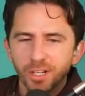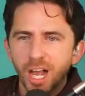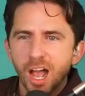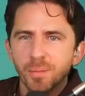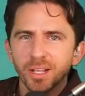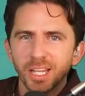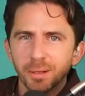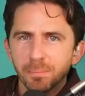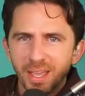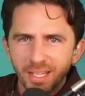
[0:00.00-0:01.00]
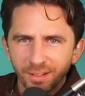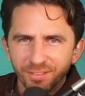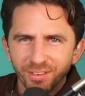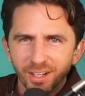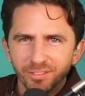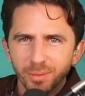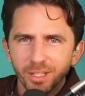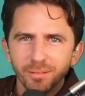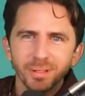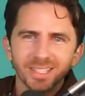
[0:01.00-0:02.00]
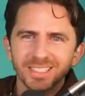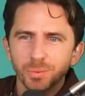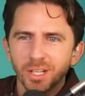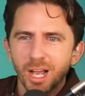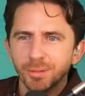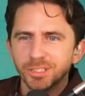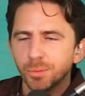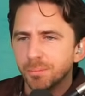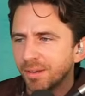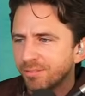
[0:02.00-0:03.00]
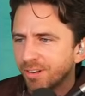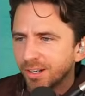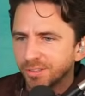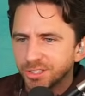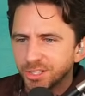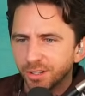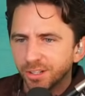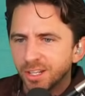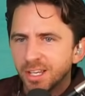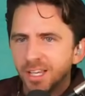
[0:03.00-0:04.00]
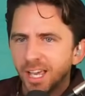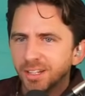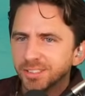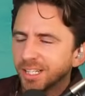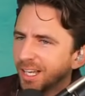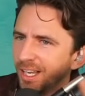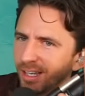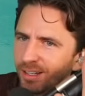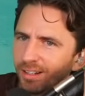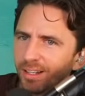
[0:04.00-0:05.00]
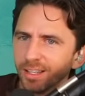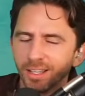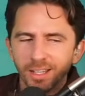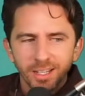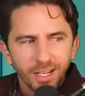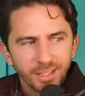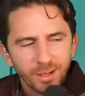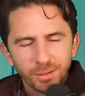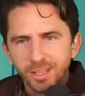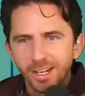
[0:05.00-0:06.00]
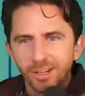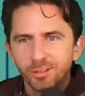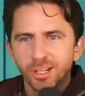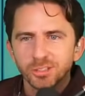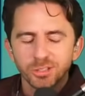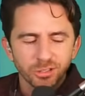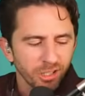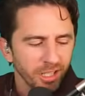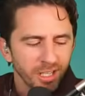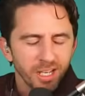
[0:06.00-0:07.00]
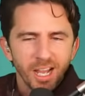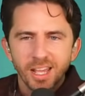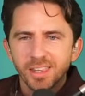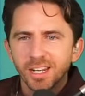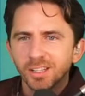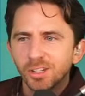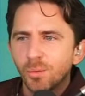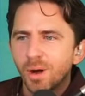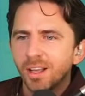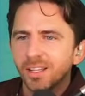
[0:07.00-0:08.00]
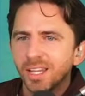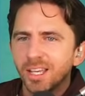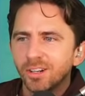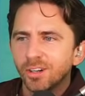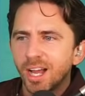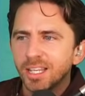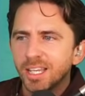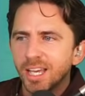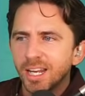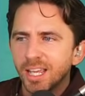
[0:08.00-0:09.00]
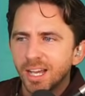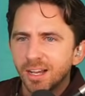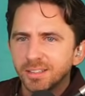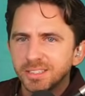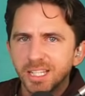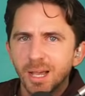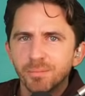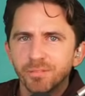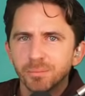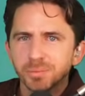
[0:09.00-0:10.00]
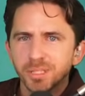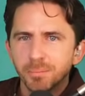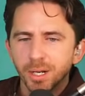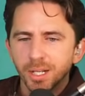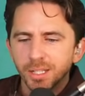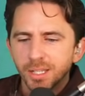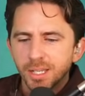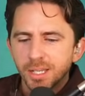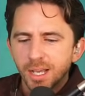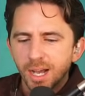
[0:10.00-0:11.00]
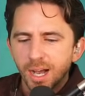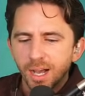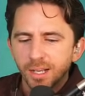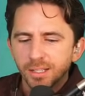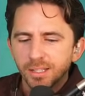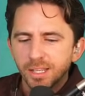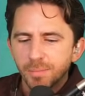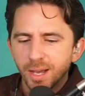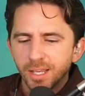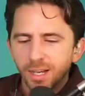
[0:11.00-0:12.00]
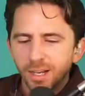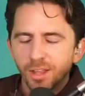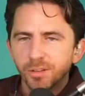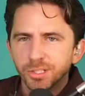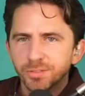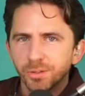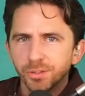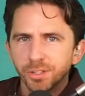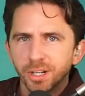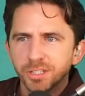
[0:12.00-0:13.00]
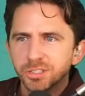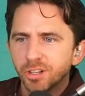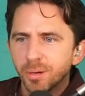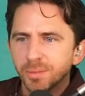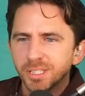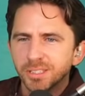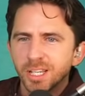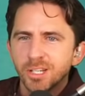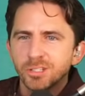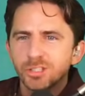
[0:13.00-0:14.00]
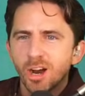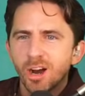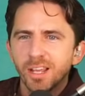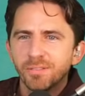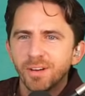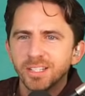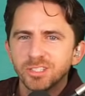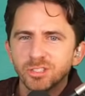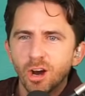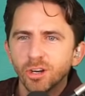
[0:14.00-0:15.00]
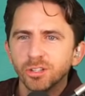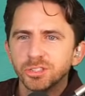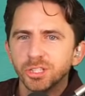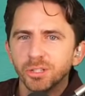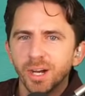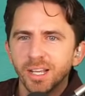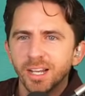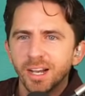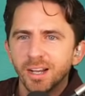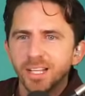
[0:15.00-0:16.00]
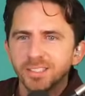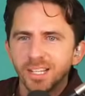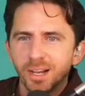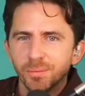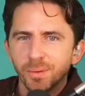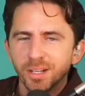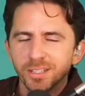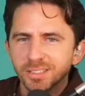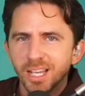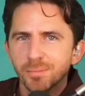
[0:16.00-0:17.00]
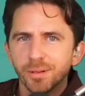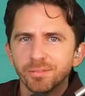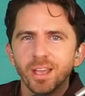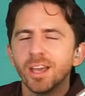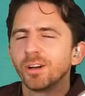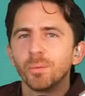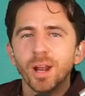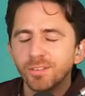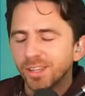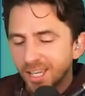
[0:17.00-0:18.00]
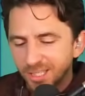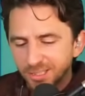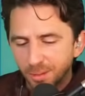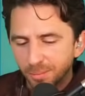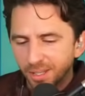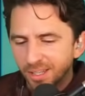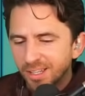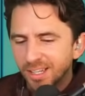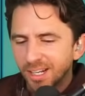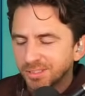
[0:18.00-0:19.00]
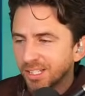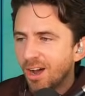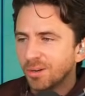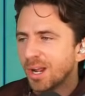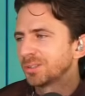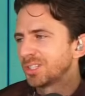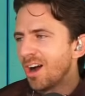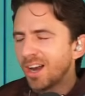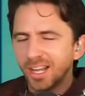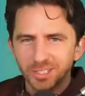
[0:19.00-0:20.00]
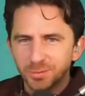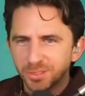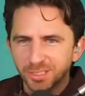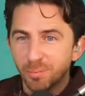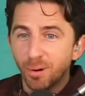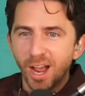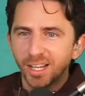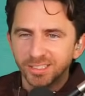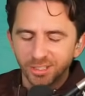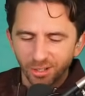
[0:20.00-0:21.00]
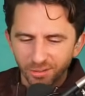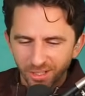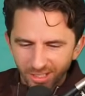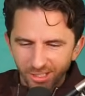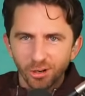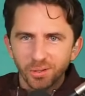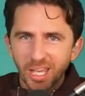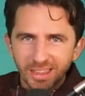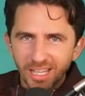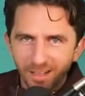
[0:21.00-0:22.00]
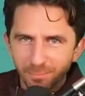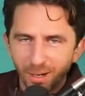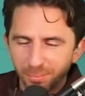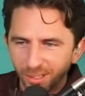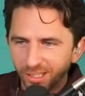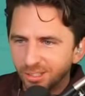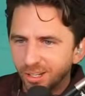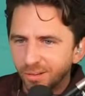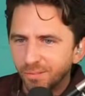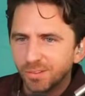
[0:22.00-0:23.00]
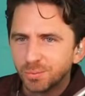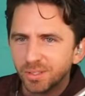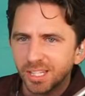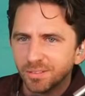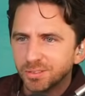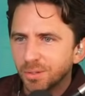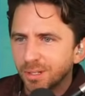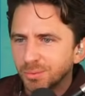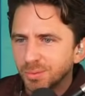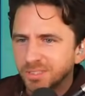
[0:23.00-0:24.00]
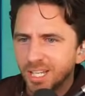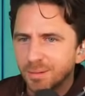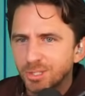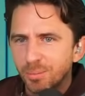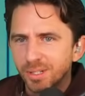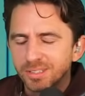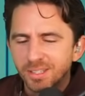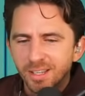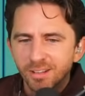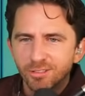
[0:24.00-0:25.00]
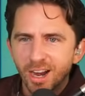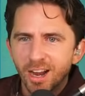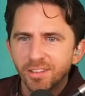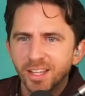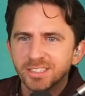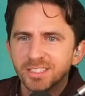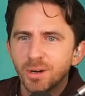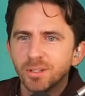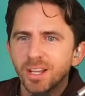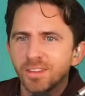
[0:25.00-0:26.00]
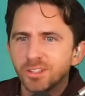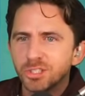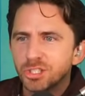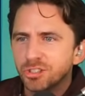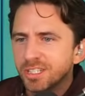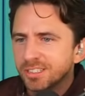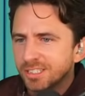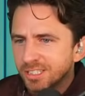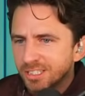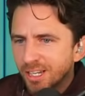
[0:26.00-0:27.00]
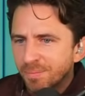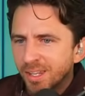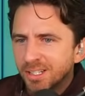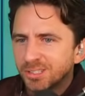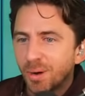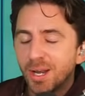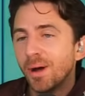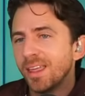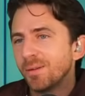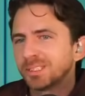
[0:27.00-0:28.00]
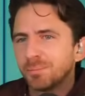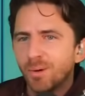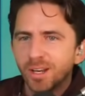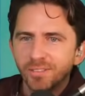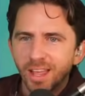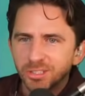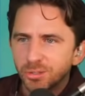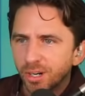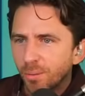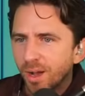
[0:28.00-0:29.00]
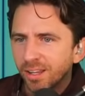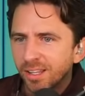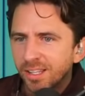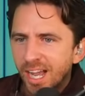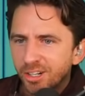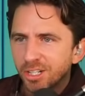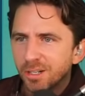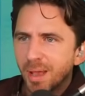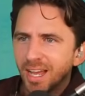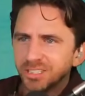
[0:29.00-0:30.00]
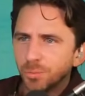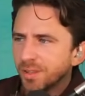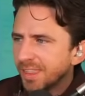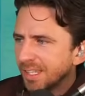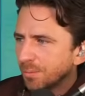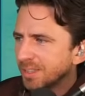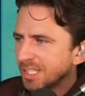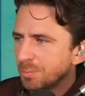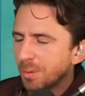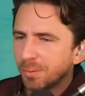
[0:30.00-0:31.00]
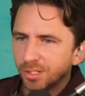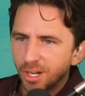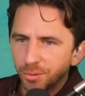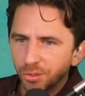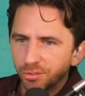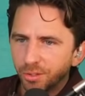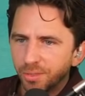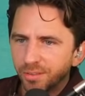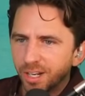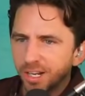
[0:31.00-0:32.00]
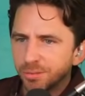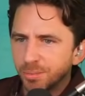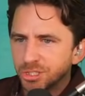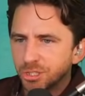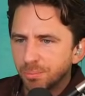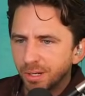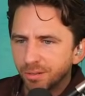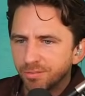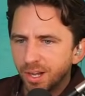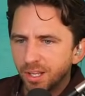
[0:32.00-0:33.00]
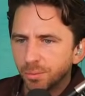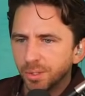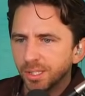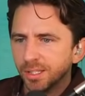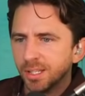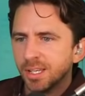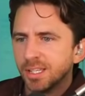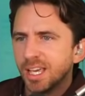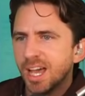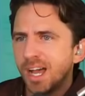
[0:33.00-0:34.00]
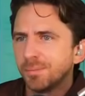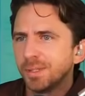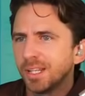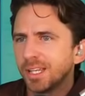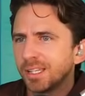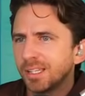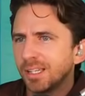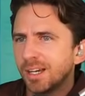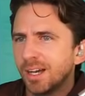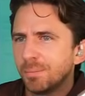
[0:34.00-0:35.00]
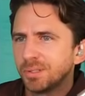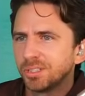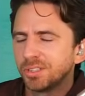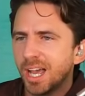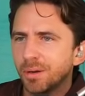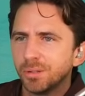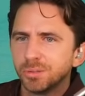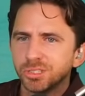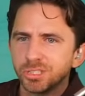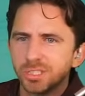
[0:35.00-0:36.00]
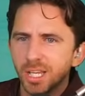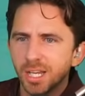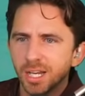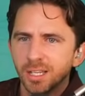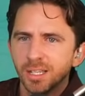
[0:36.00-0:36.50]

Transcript: comic like making fun of me because that's what comics do. We make fun of each other. And I was like, "Hey, how are you?" And then I, and then I crossed the street. And then a little while later, I get a uh, DM from somebody uh, in my uh, others folder on Instagram. It says, "Sorry if I startled you. I uh, I wanted to say I'm a fan or whatever the case may be." And I was like, "Oh no, sorry. I just was surprised. You don't you don't get that in public. You know, it's one thing if someone comes to a stand-up show, but it's rare that someone on the street sees you." So anyway, what's the point of that story? Well, I couldn't imagine what the what these people are going through. They've got a much bigger following, and yeah, I mean, like uh, up until now, he was just a uh,